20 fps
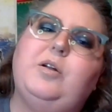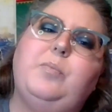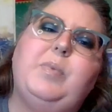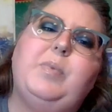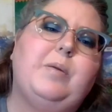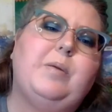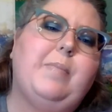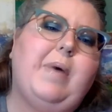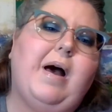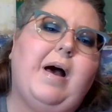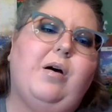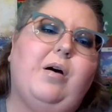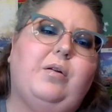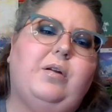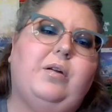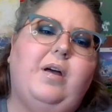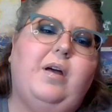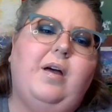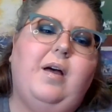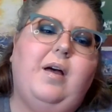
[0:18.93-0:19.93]
bit about
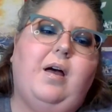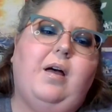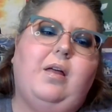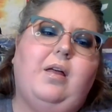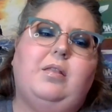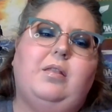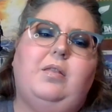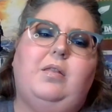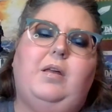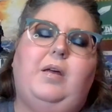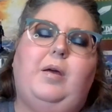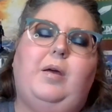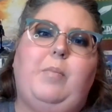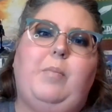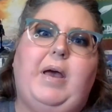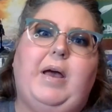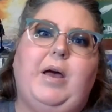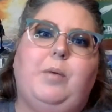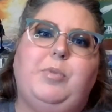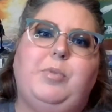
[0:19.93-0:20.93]
the
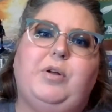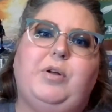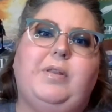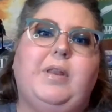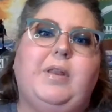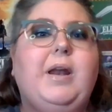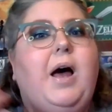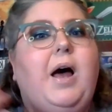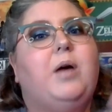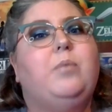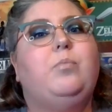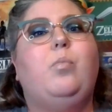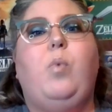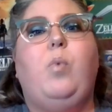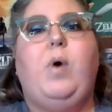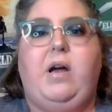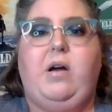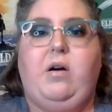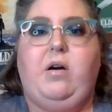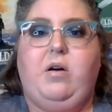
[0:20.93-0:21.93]
makeup look that I'm
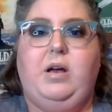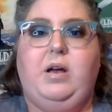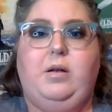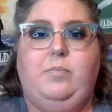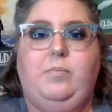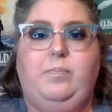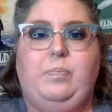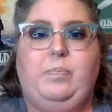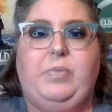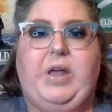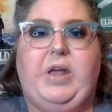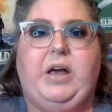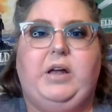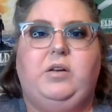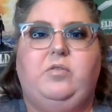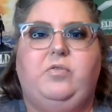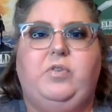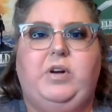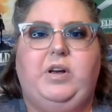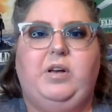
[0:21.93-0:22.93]
wearing,
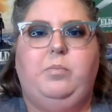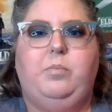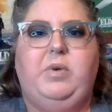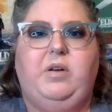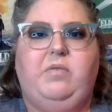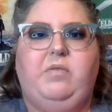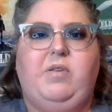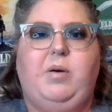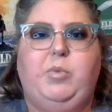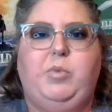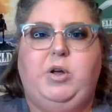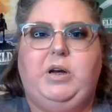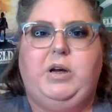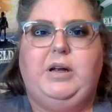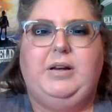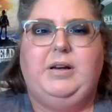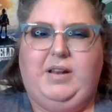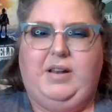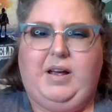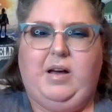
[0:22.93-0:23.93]
and forgive me if I'm
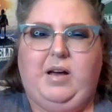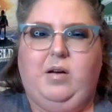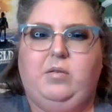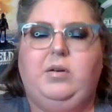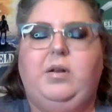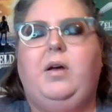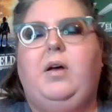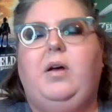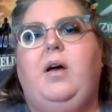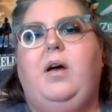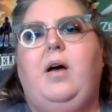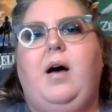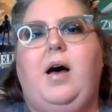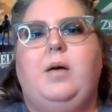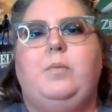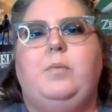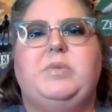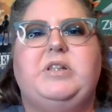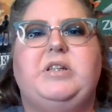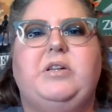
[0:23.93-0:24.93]
looking down.
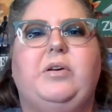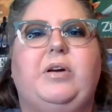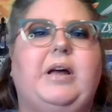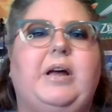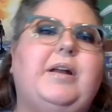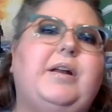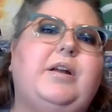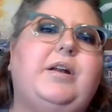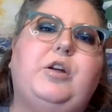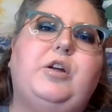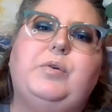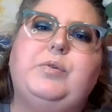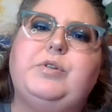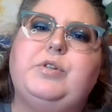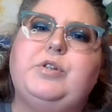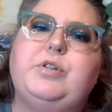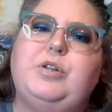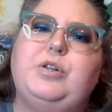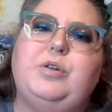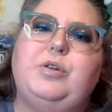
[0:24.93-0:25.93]
I'm still getting
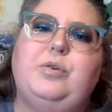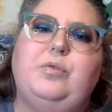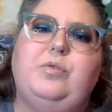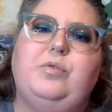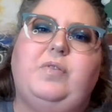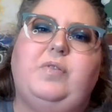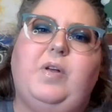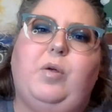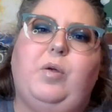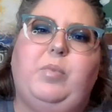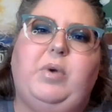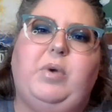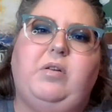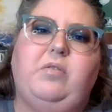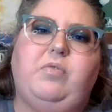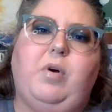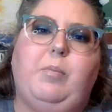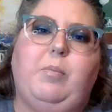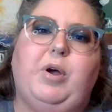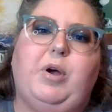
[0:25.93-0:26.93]
used to filming
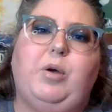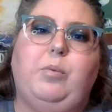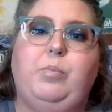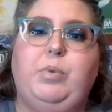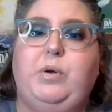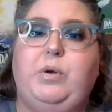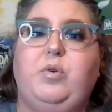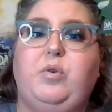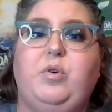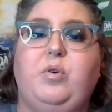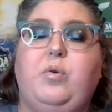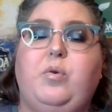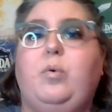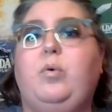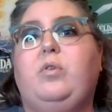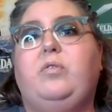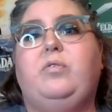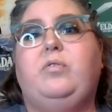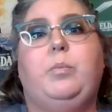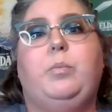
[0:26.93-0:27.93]
from a computer
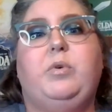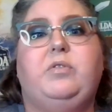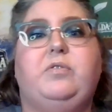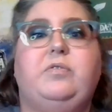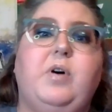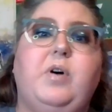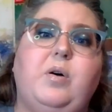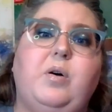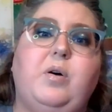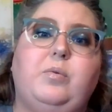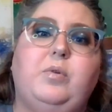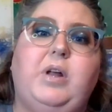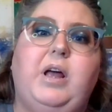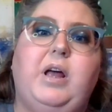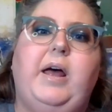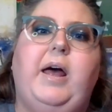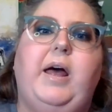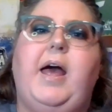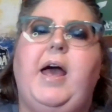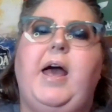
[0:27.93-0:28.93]
or from a phone,
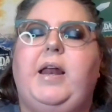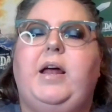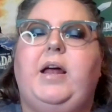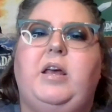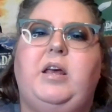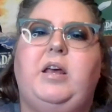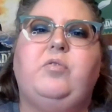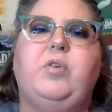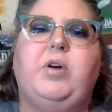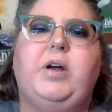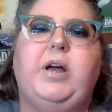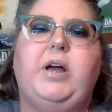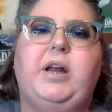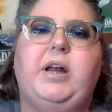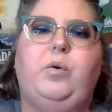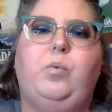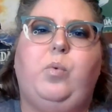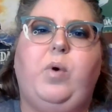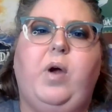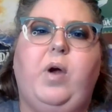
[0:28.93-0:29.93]
and I keep
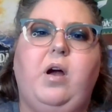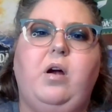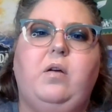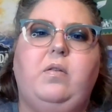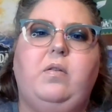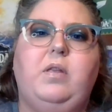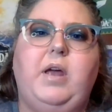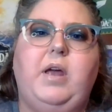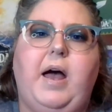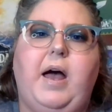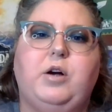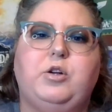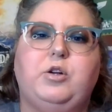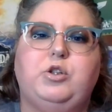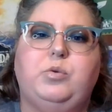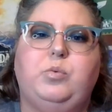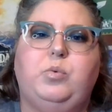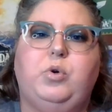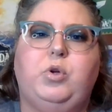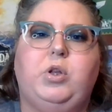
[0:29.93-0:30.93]
forgetting where the
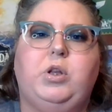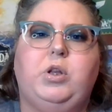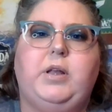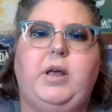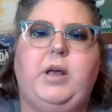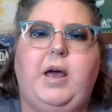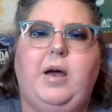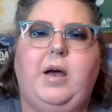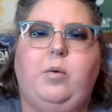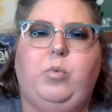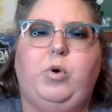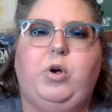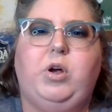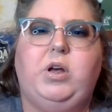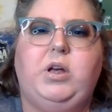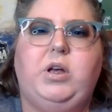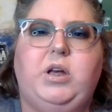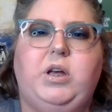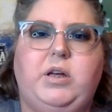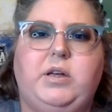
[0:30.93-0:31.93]
actual camera
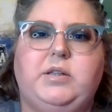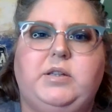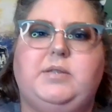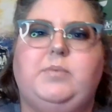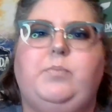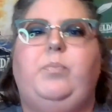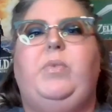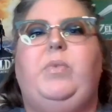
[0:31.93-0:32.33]
is.